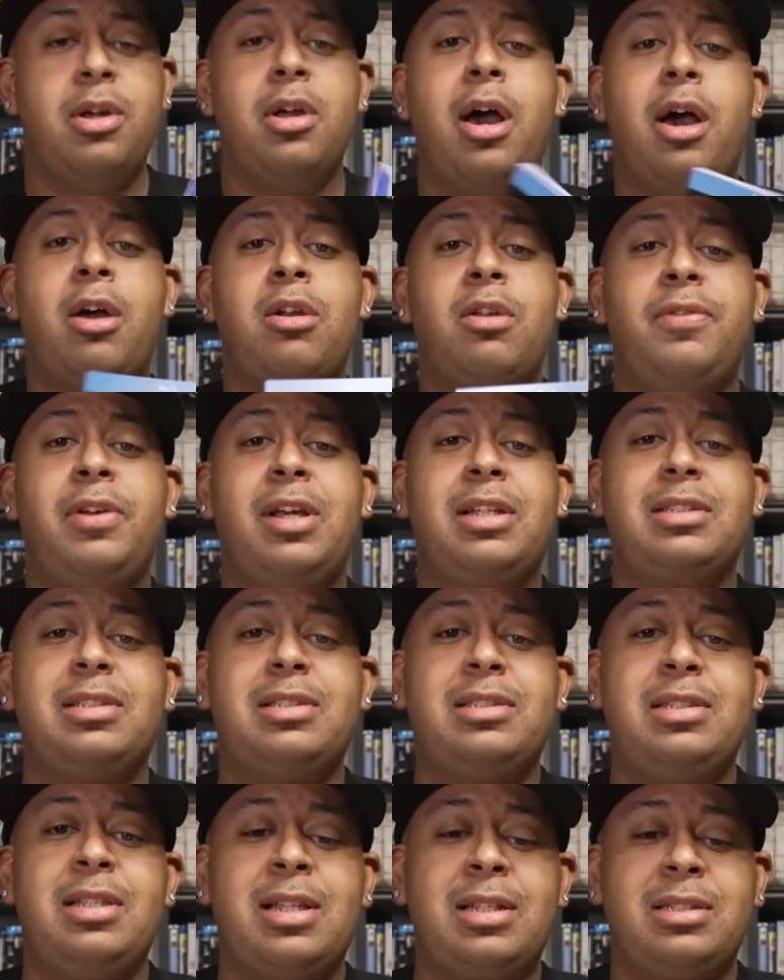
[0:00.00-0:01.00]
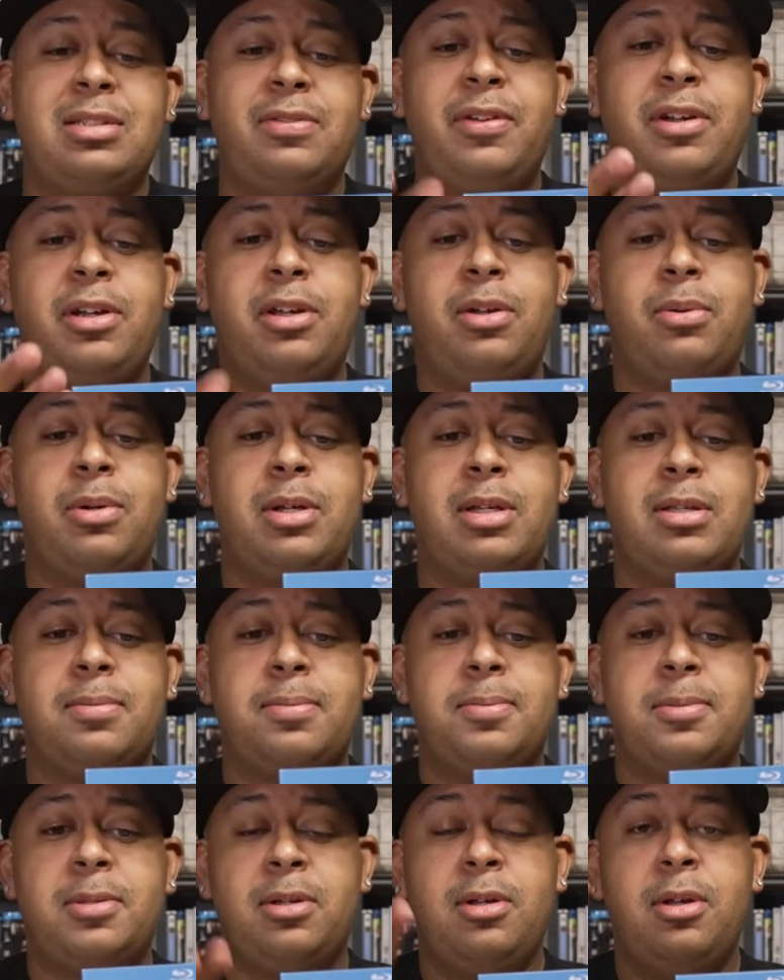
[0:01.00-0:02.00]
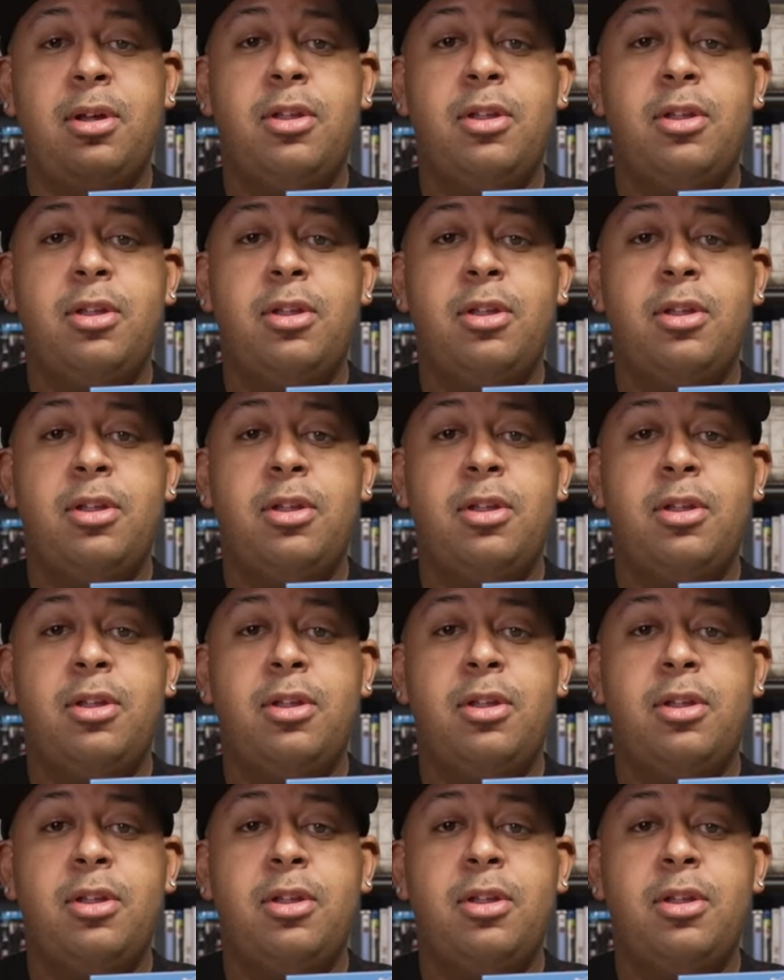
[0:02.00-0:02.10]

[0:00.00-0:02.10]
I don't know if you guys can see that. This is very crisp.